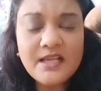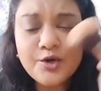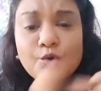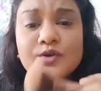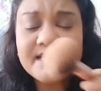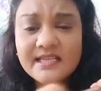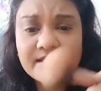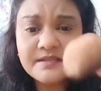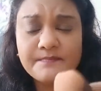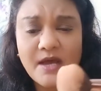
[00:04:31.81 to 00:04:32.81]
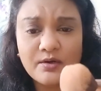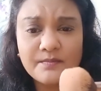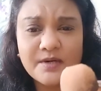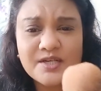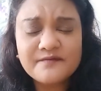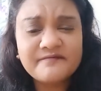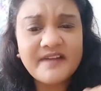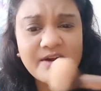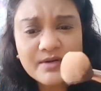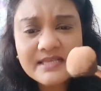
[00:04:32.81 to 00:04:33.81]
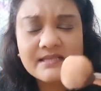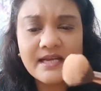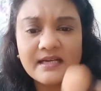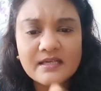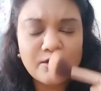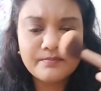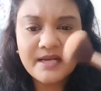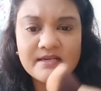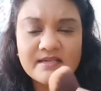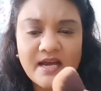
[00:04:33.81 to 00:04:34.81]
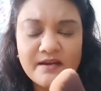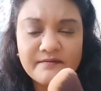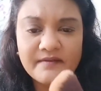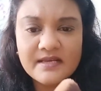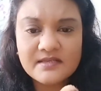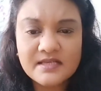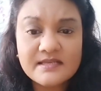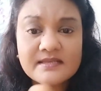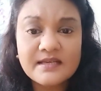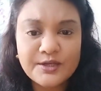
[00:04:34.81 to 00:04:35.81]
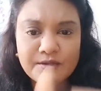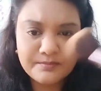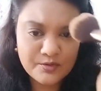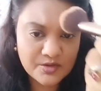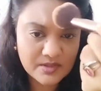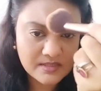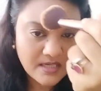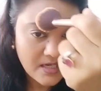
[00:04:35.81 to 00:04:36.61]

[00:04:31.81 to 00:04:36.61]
rotate this powder brush very slightly on my entire face in circular motions.